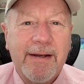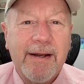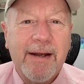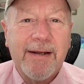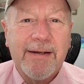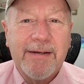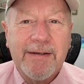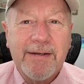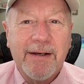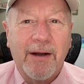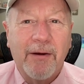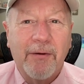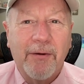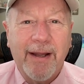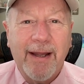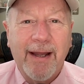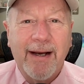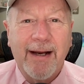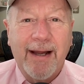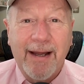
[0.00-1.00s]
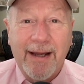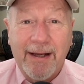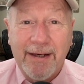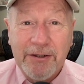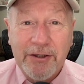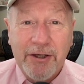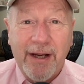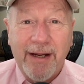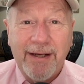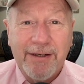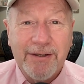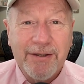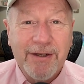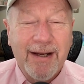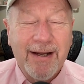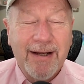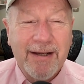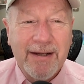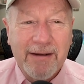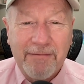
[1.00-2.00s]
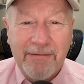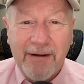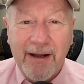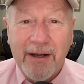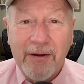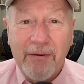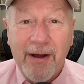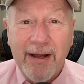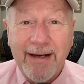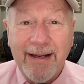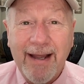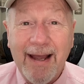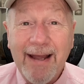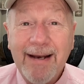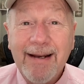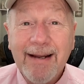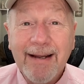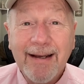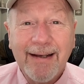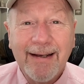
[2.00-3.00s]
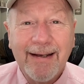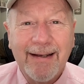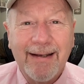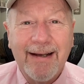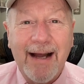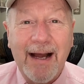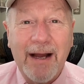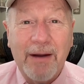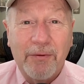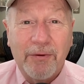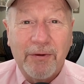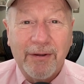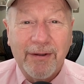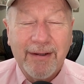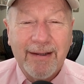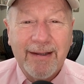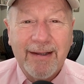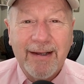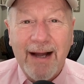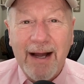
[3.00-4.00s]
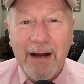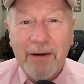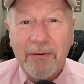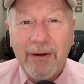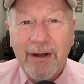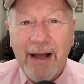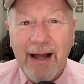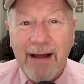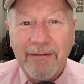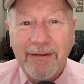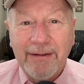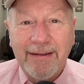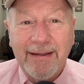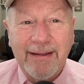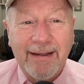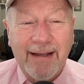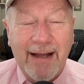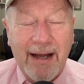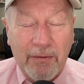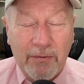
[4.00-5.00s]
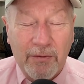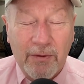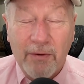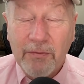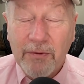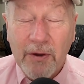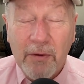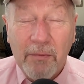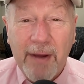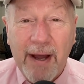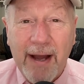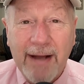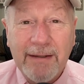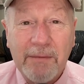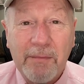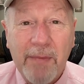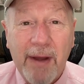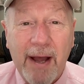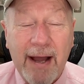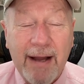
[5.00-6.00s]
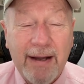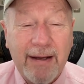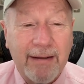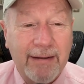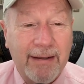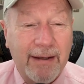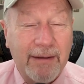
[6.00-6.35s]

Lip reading: So again, I got to change. If I go out again, I will have I won't go back to back.